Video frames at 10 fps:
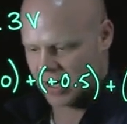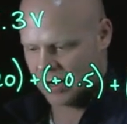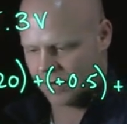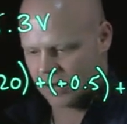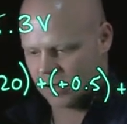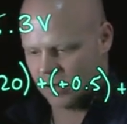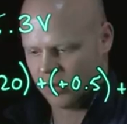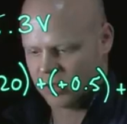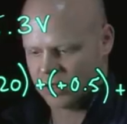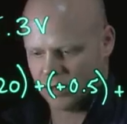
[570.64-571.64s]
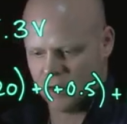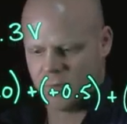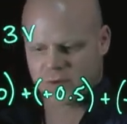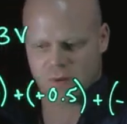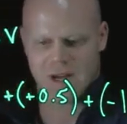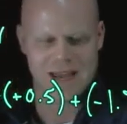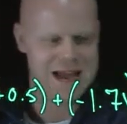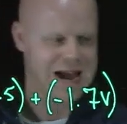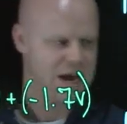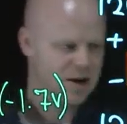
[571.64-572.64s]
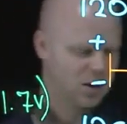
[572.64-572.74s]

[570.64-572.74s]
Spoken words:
I have closed the loop. So when I add